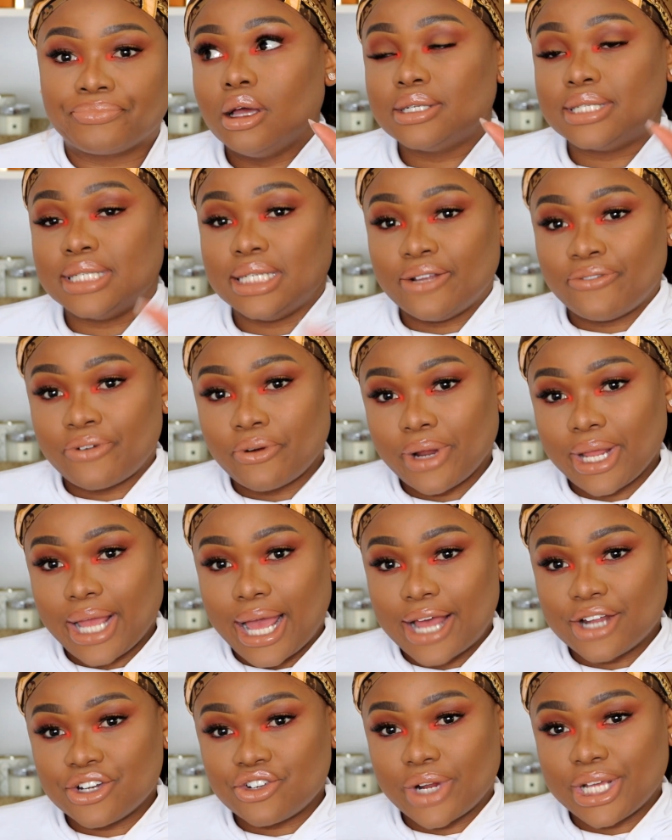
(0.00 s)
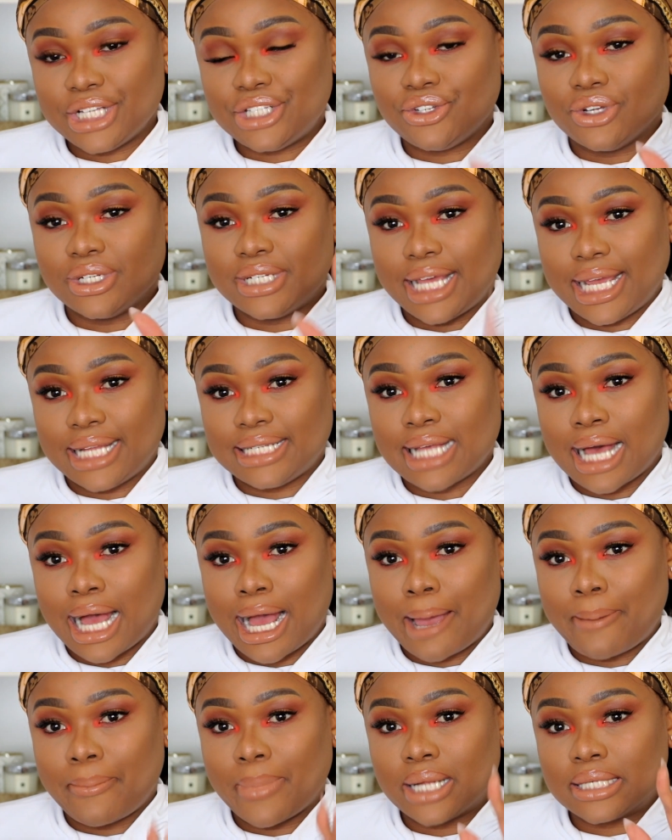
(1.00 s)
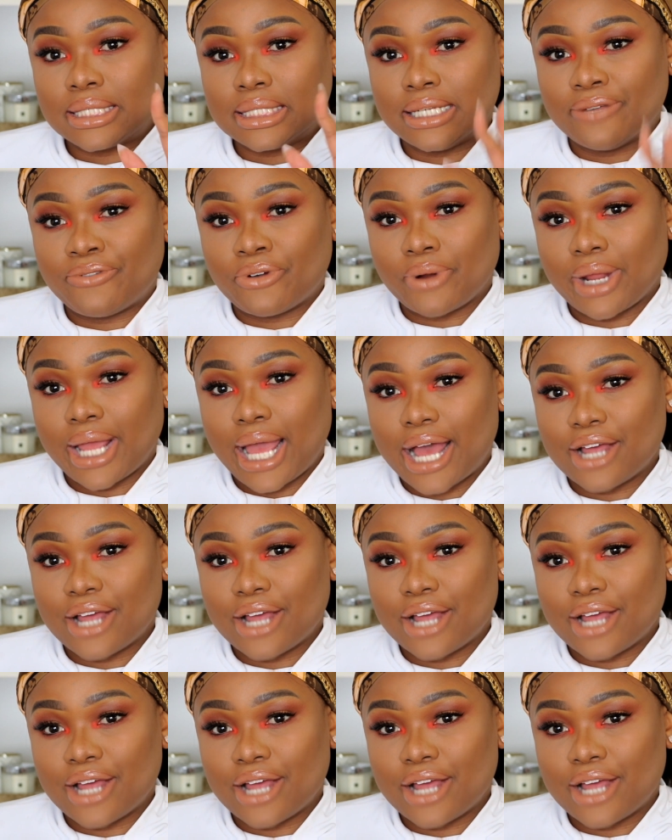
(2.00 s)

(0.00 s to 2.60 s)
delivery address, your daytime delivery